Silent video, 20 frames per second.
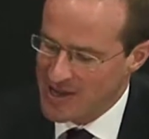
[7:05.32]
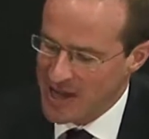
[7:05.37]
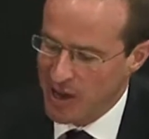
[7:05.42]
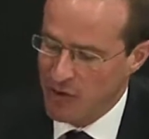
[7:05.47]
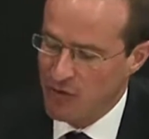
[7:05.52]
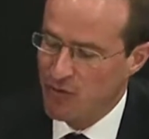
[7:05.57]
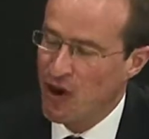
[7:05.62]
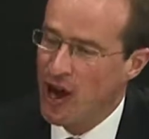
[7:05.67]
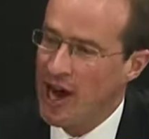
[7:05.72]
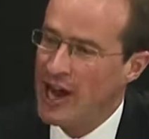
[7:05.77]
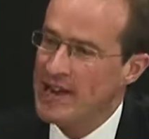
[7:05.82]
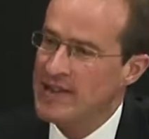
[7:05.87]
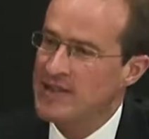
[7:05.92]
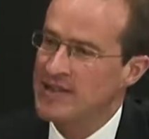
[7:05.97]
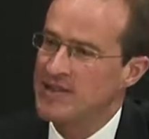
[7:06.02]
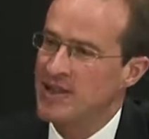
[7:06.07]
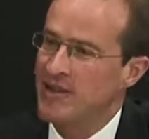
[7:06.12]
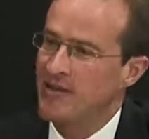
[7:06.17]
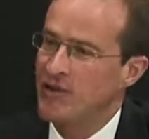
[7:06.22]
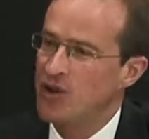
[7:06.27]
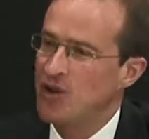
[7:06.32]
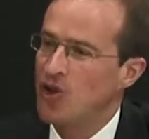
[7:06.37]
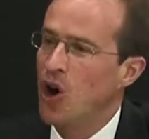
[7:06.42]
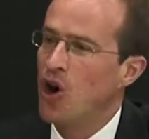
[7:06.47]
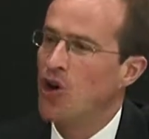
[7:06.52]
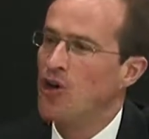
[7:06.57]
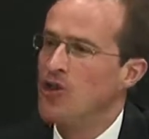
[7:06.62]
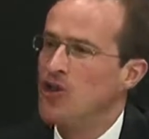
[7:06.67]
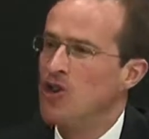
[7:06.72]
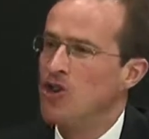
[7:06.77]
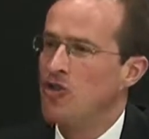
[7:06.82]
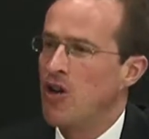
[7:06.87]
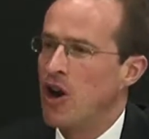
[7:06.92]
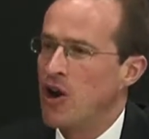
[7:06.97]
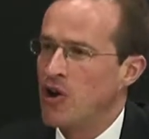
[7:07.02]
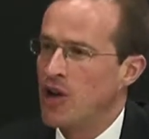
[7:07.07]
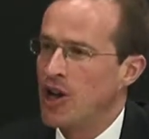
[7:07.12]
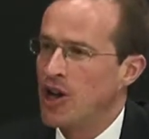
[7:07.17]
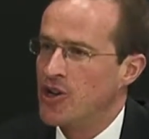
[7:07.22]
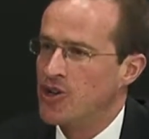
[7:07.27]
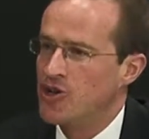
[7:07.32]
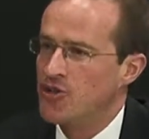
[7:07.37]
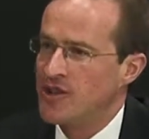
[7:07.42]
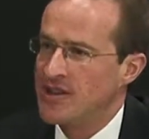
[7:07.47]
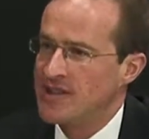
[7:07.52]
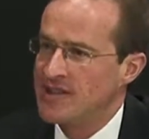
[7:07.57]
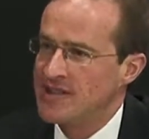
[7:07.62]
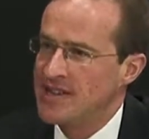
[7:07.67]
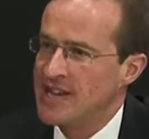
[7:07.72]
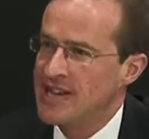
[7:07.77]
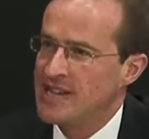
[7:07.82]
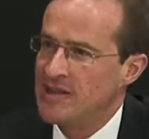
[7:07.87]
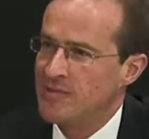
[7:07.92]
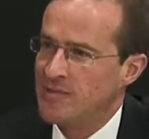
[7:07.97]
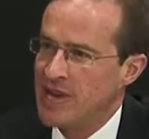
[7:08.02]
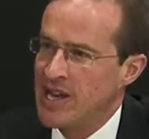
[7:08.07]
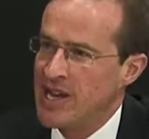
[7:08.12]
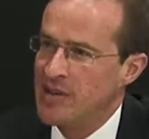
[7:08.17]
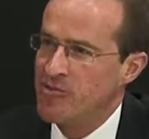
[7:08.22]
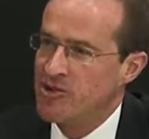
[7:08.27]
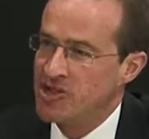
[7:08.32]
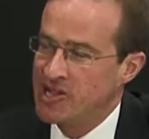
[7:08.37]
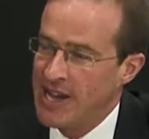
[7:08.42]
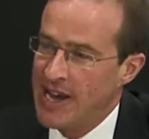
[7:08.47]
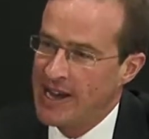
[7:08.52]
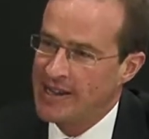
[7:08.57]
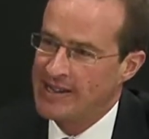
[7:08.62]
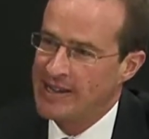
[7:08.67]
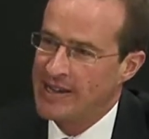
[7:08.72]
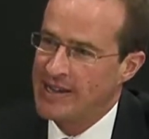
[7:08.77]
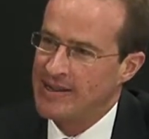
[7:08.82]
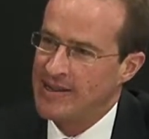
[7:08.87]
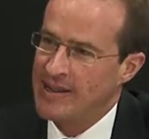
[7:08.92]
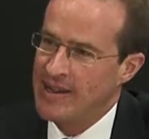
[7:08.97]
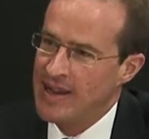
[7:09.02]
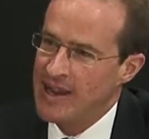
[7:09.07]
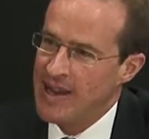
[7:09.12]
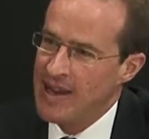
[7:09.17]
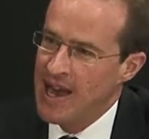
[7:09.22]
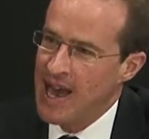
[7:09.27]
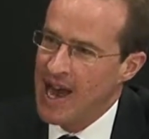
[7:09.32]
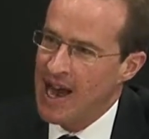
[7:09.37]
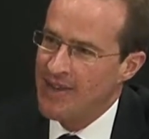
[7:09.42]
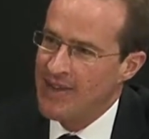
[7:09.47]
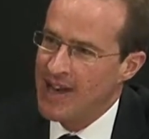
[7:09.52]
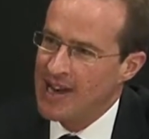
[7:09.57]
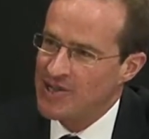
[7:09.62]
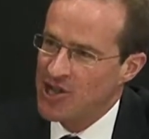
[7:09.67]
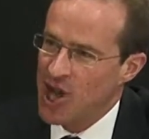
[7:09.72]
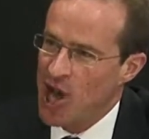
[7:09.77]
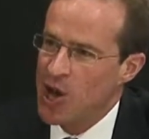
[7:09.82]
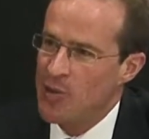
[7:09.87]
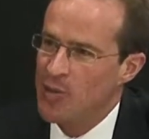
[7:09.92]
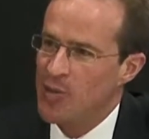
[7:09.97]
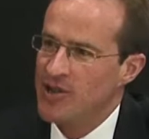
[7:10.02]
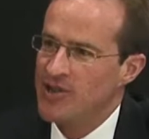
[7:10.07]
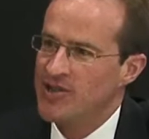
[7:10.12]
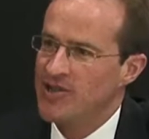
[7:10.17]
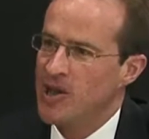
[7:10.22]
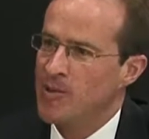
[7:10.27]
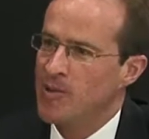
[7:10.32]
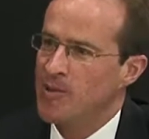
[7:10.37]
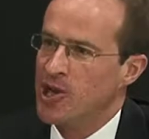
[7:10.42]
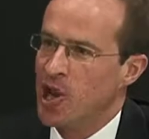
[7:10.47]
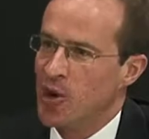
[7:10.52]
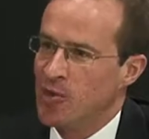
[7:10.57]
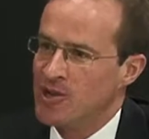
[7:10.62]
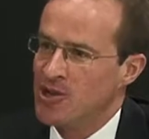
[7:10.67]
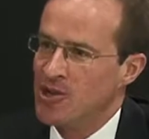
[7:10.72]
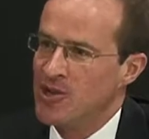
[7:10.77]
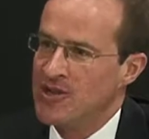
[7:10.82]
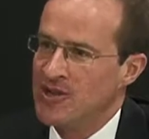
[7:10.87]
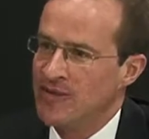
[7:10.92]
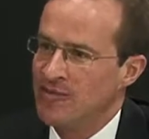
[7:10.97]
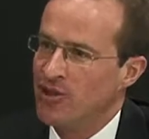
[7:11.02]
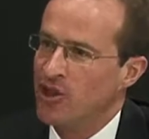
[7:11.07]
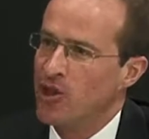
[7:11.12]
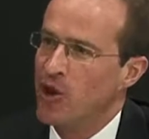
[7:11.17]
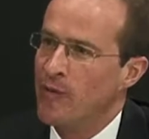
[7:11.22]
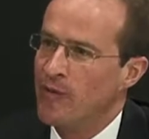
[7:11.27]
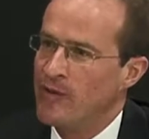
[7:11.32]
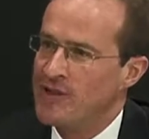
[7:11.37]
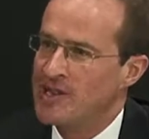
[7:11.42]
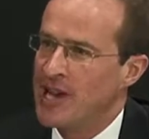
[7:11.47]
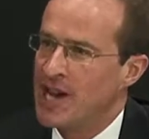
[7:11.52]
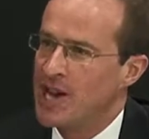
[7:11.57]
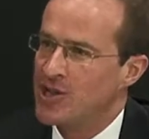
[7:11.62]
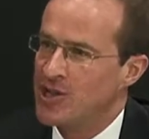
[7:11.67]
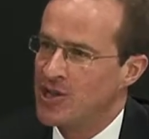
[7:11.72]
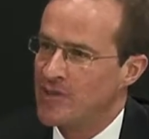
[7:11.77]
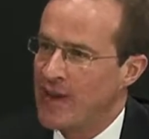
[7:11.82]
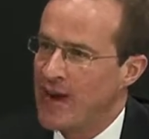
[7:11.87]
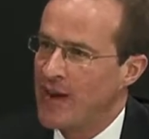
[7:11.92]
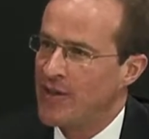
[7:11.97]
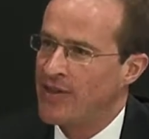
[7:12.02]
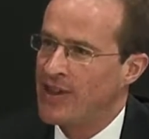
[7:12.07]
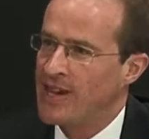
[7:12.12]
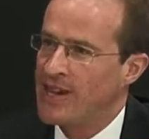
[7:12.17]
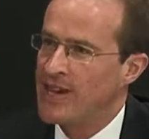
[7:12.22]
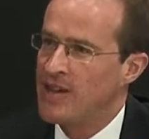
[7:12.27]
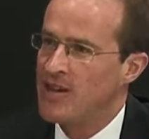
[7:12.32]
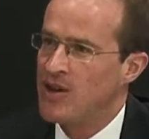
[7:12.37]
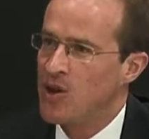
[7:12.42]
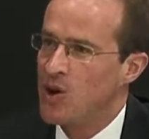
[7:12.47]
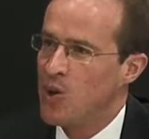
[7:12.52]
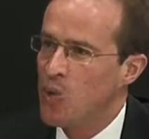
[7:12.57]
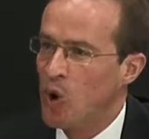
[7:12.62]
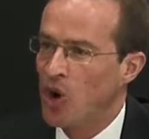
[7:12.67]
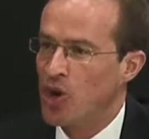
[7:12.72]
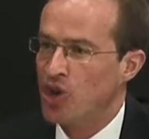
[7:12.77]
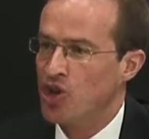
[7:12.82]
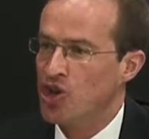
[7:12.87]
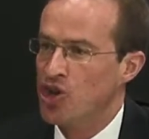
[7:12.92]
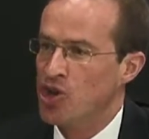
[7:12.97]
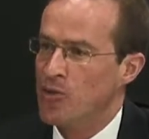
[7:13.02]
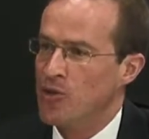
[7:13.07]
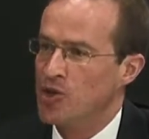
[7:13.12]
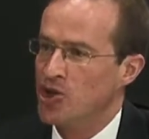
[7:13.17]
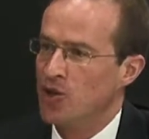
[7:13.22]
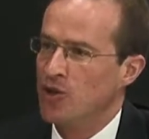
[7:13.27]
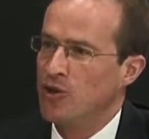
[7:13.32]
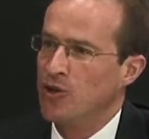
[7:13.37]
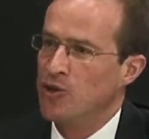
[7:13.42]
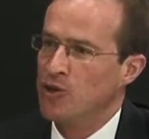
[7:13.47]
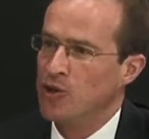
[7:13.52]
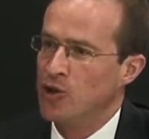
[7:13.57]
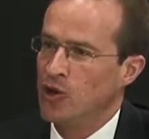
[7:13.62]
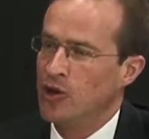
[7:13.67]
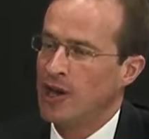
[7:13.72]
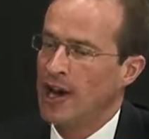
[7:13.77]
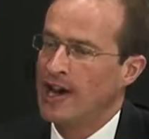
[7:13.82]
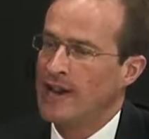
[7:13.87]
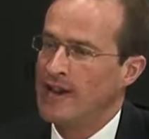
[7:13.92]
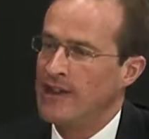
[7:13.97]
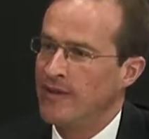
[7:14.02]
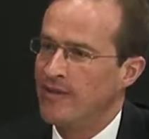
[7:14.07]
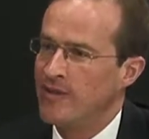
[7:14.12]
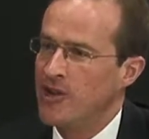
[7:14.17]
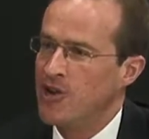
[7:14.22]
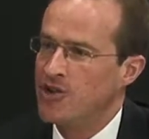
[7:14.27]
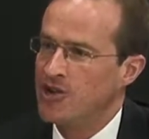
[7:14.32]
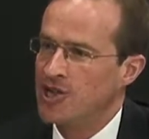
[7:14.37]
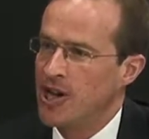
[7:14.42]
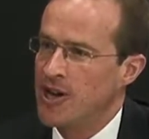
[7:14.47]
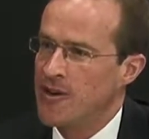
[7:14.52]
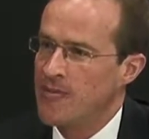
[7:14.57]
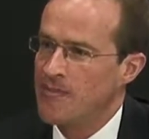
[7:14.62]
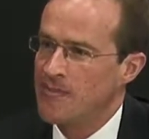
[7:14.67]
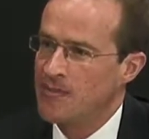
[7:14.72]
the rights of non-euro countries need to be protected. And that opens up an opportunity for a conversation about what Europe should look like in the future.